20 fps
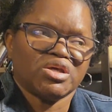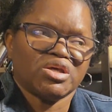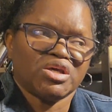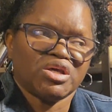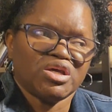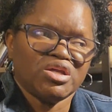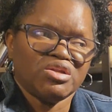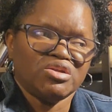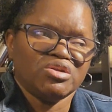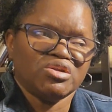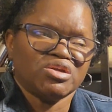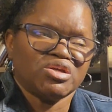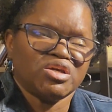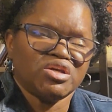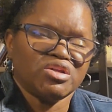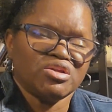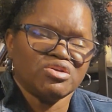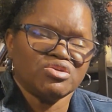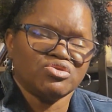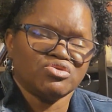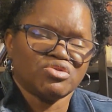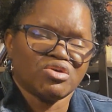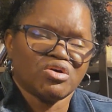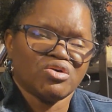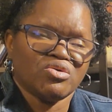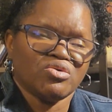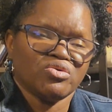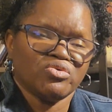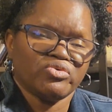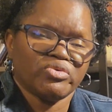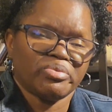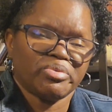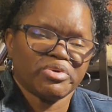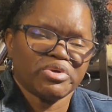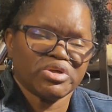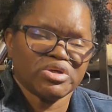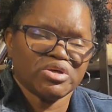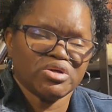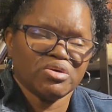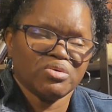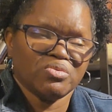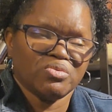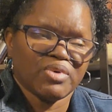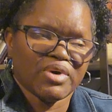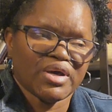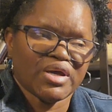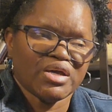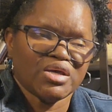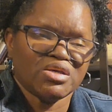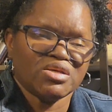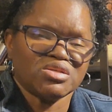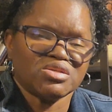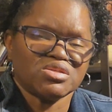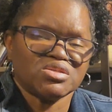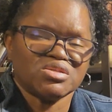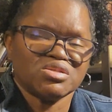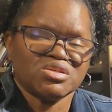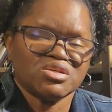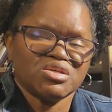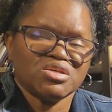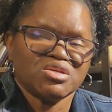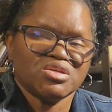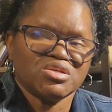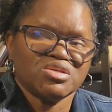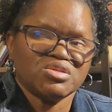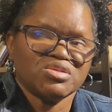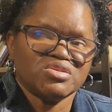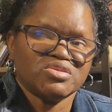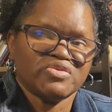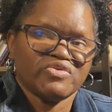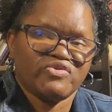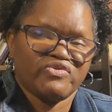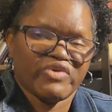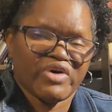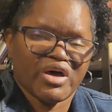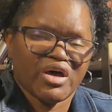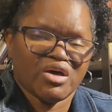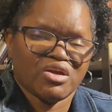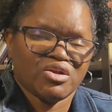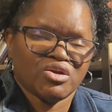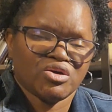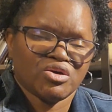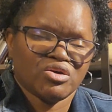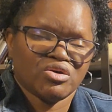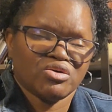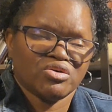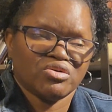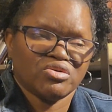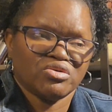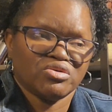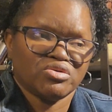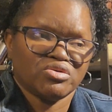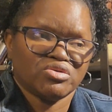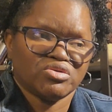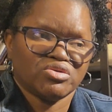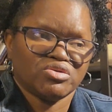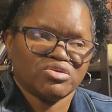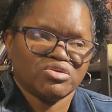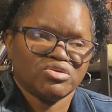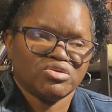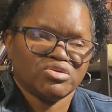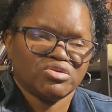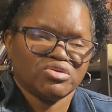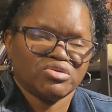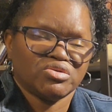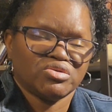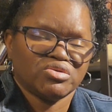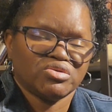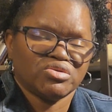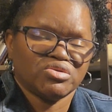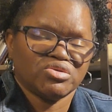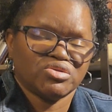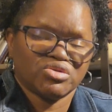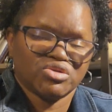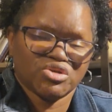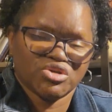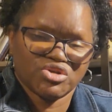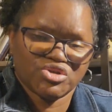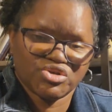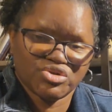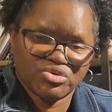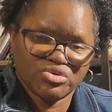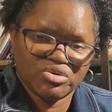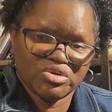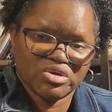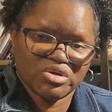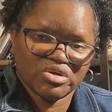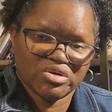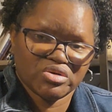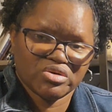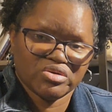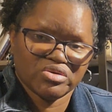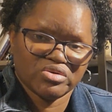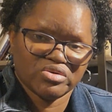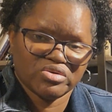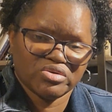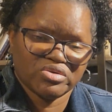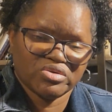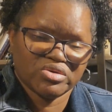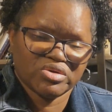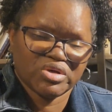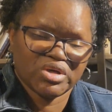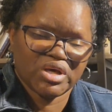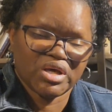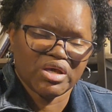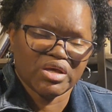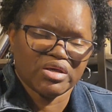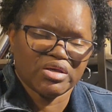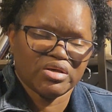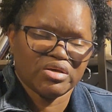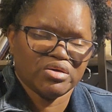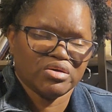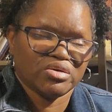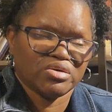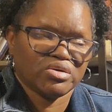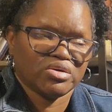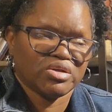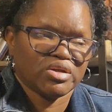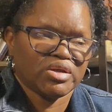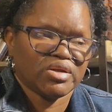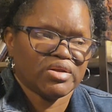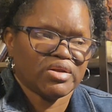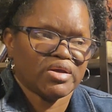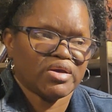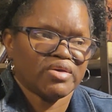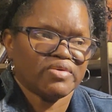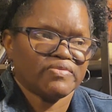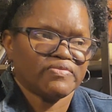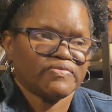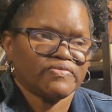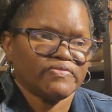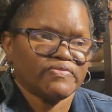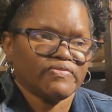he done drove a pretty good ways to find her, to shoot her and kill her that day.